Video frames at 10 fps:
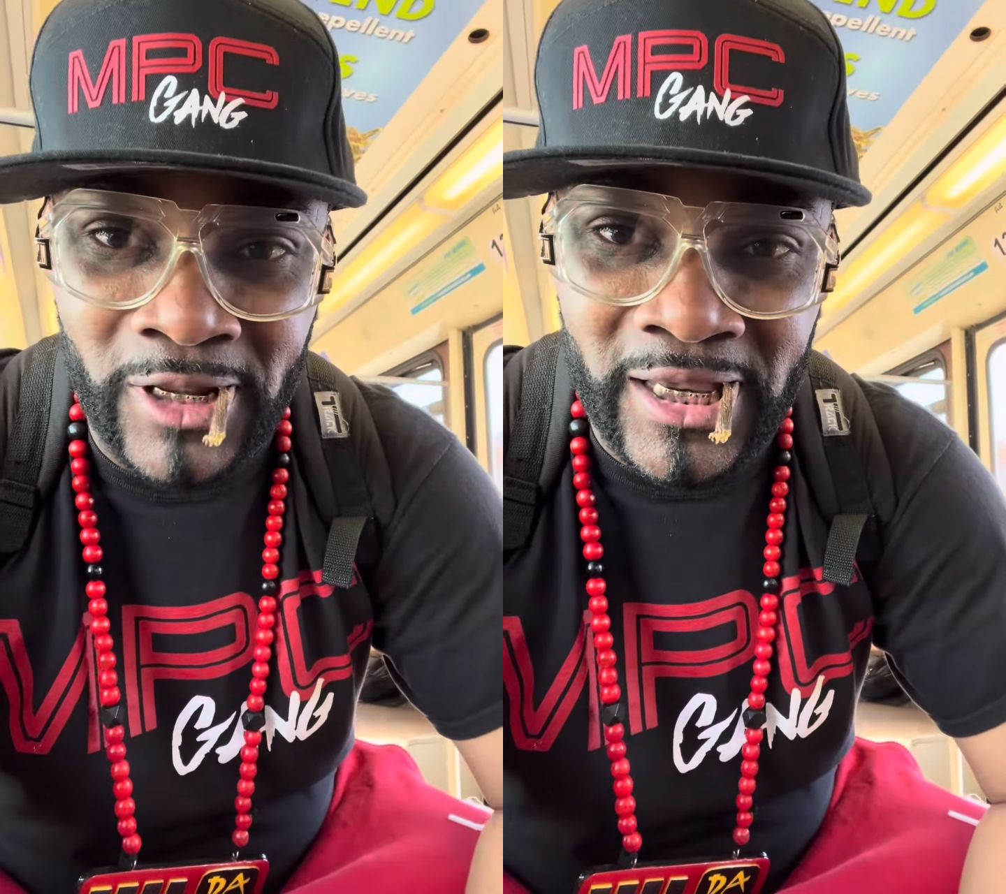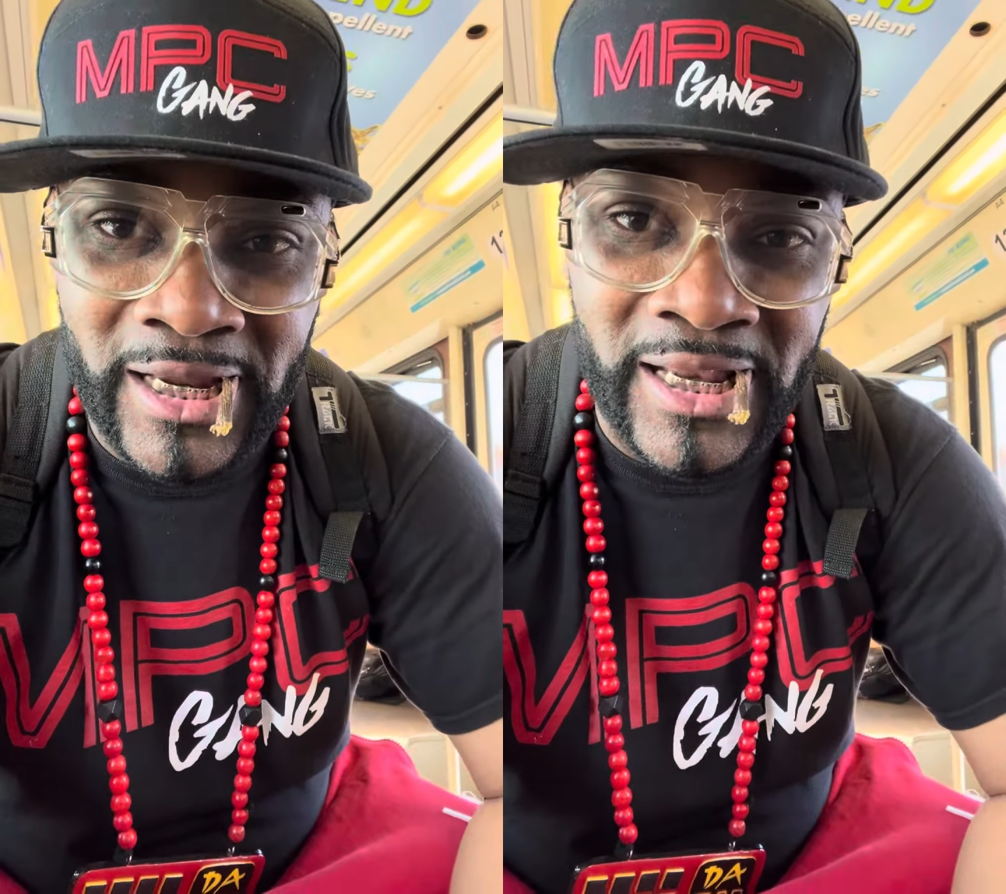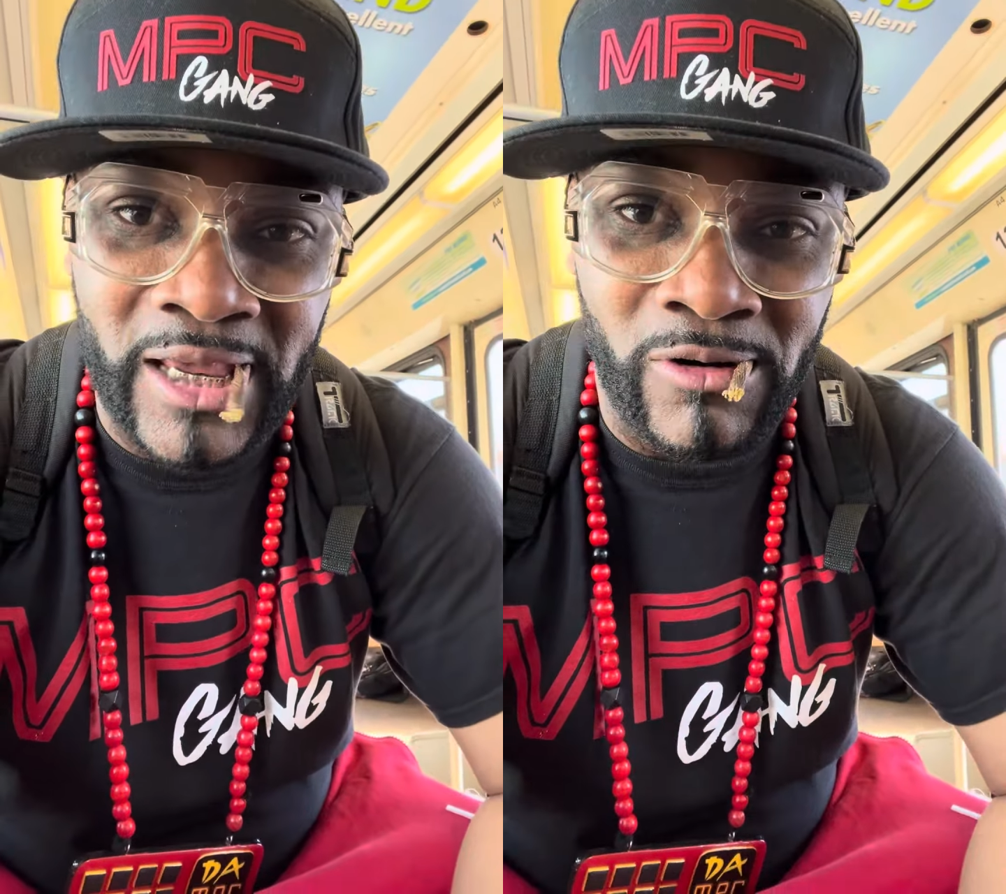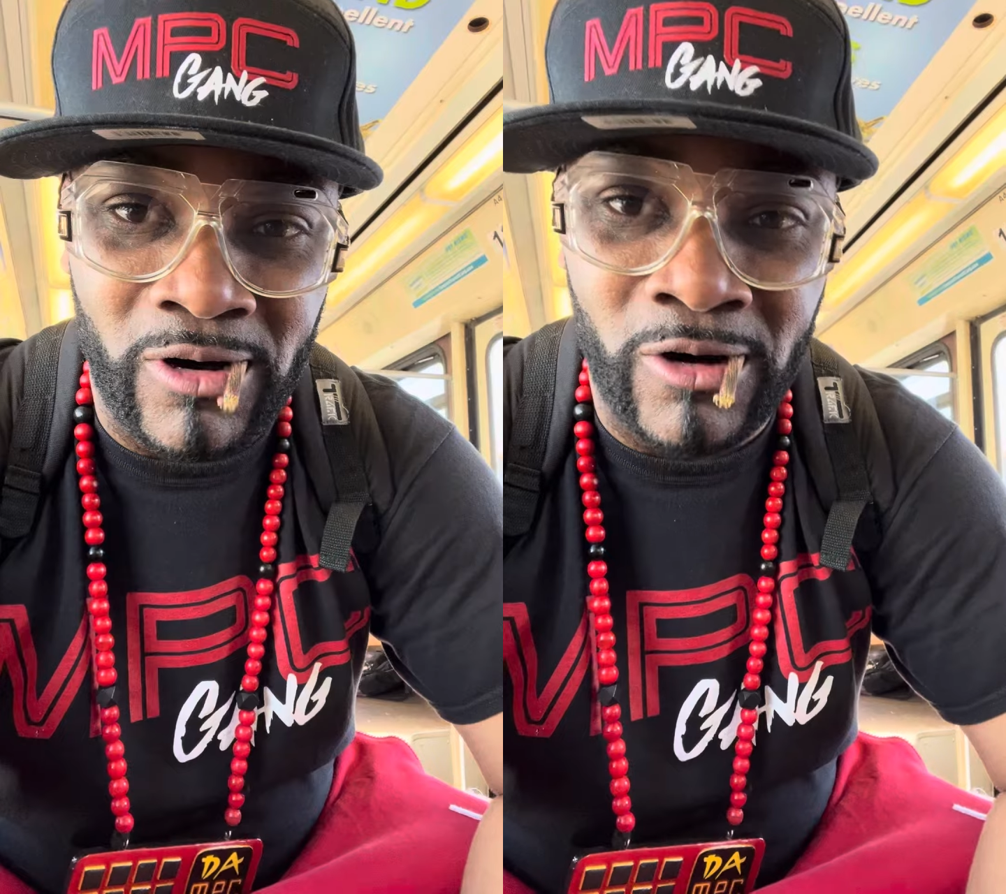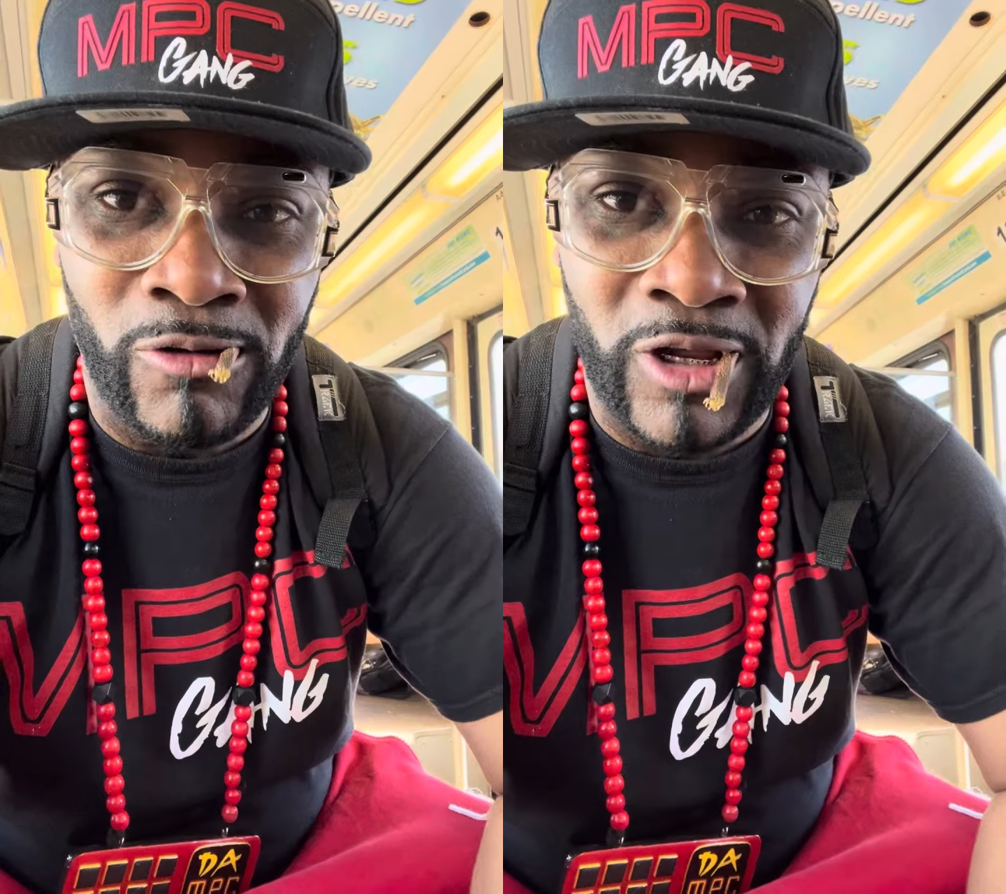in your knee or
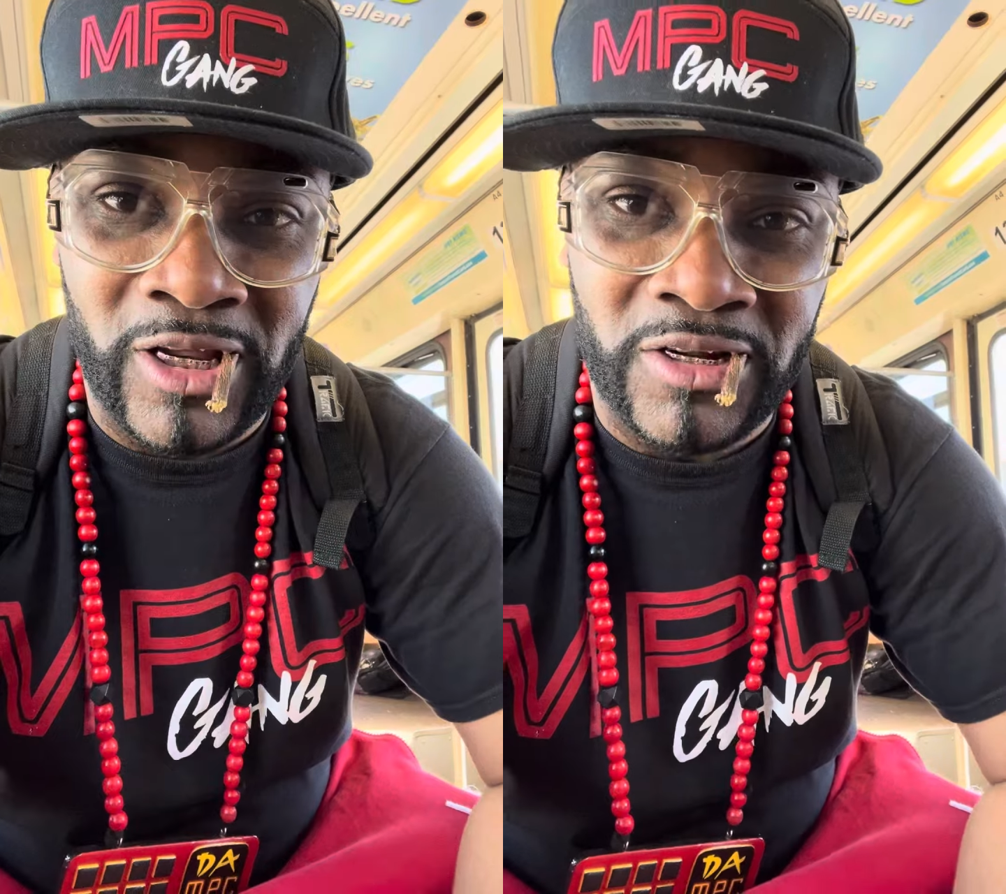a hole in your